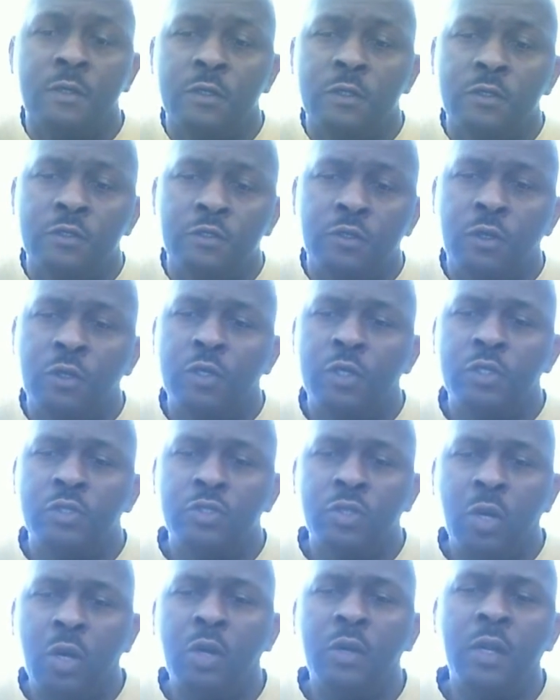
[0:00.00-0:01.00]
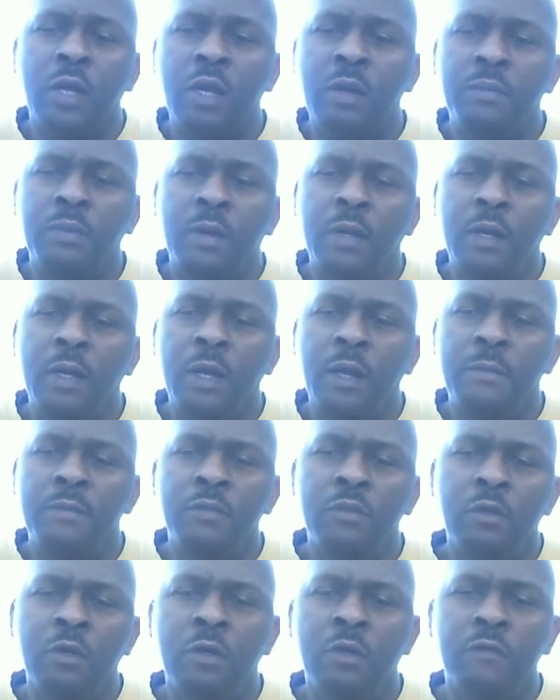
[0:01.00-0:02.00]
So he told
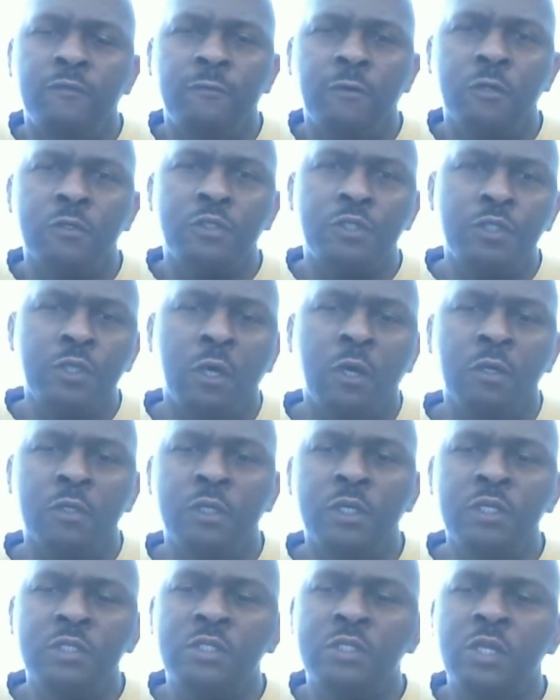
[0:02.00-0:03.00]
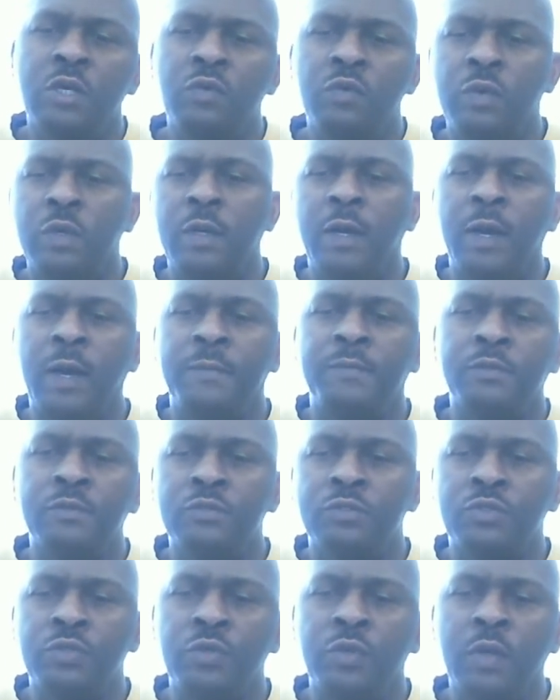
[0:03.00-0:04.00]
Abraham, No, for sure, this thing will happen
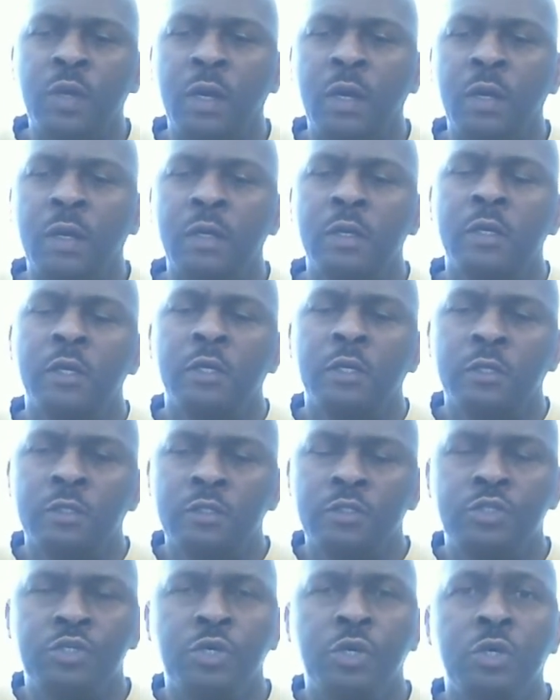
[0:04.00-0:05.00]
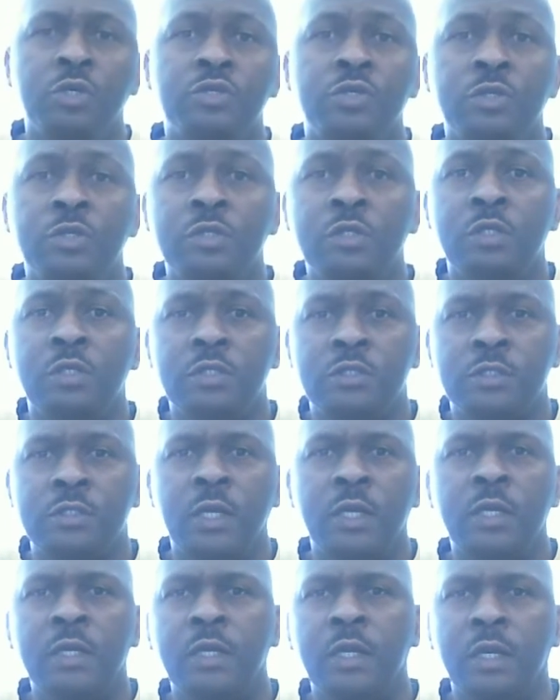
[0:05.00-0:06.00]
to your chosen
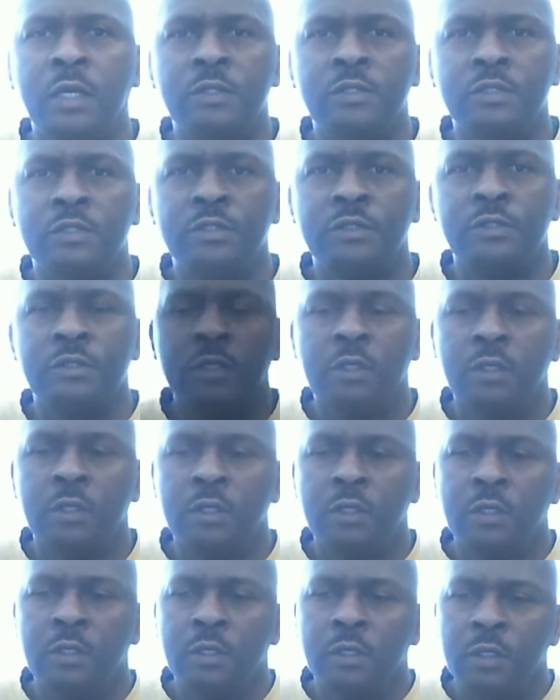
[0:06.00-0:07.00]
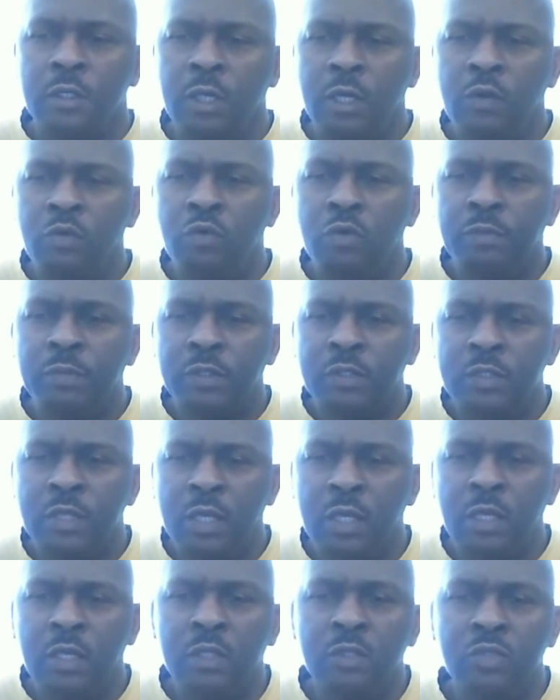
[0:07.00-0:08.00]
descendant. They will be
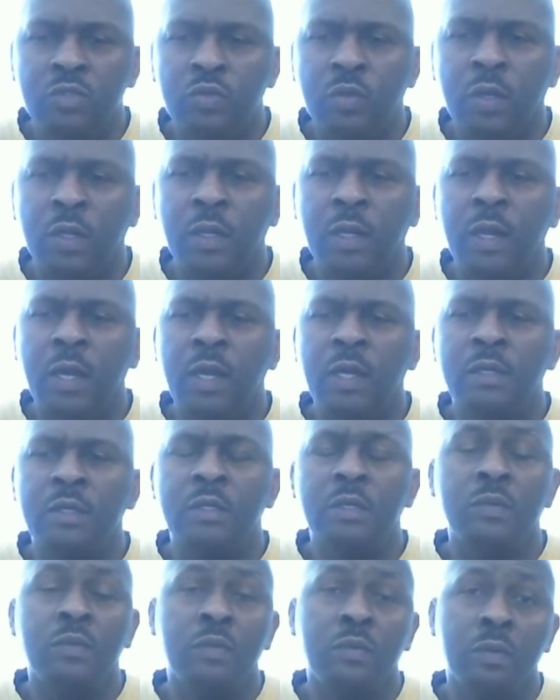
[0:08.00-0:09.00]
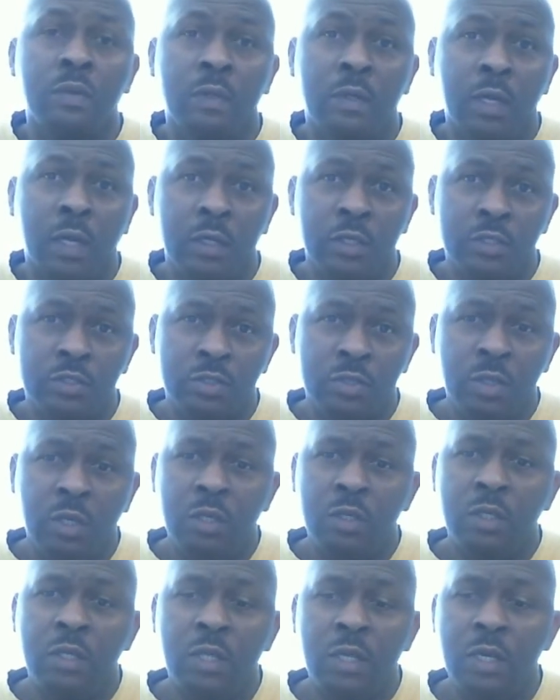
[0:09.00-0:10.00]
taken to a land that is
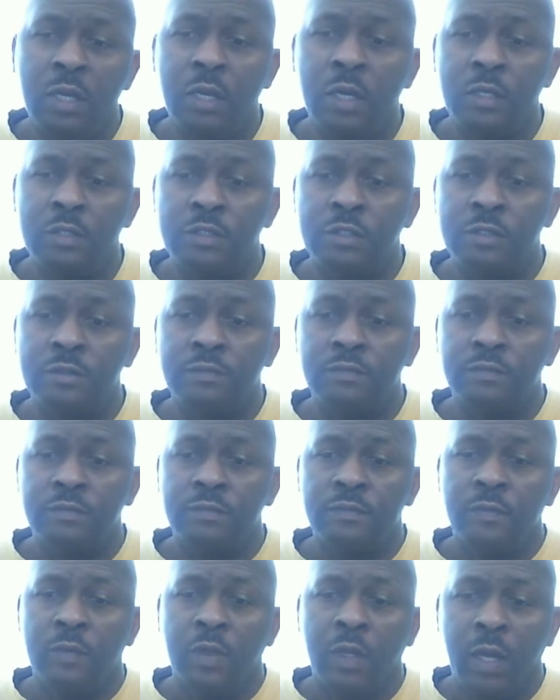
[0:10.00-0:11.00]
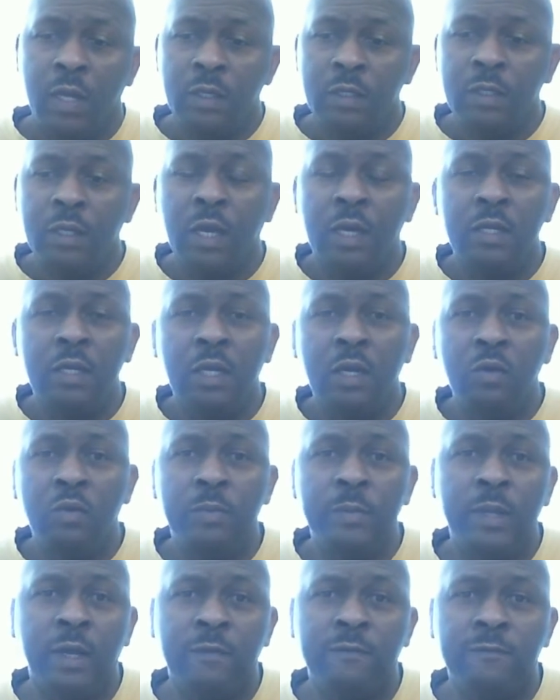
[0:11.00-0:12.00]
not theirs, and there they will
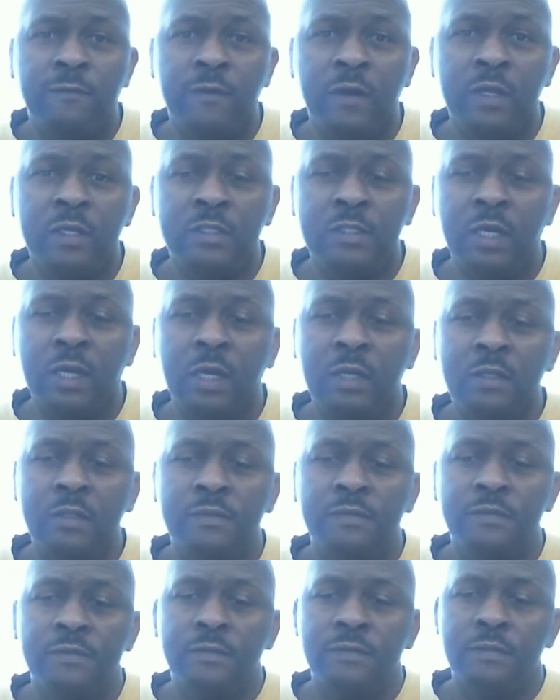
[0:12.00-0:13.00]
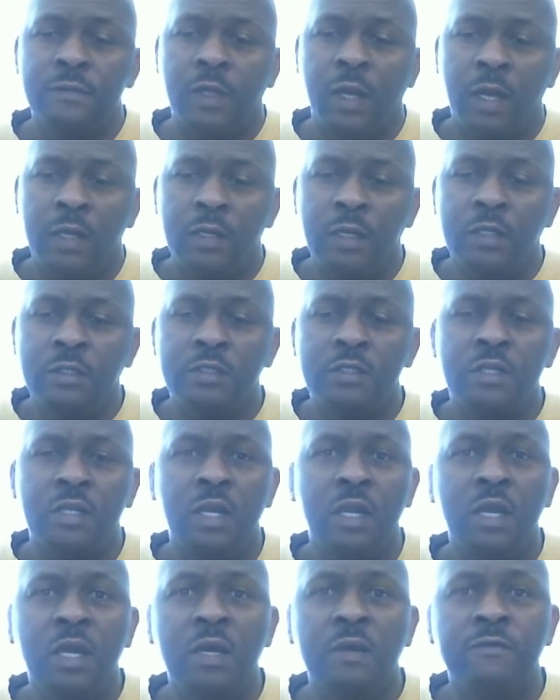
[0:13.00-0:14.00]
be afflicted and then
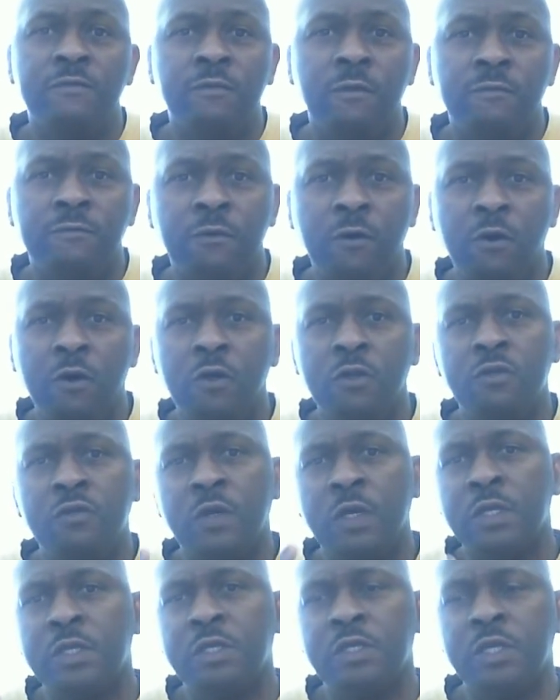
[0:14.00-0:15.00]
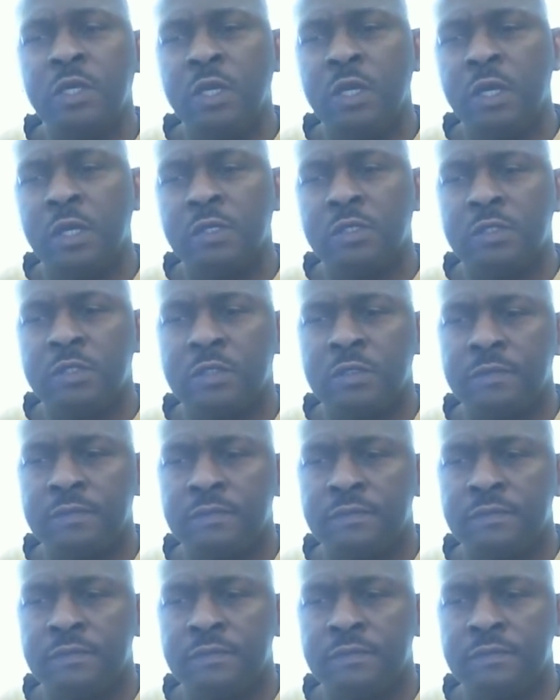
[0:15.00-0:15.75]
slave for 400 years.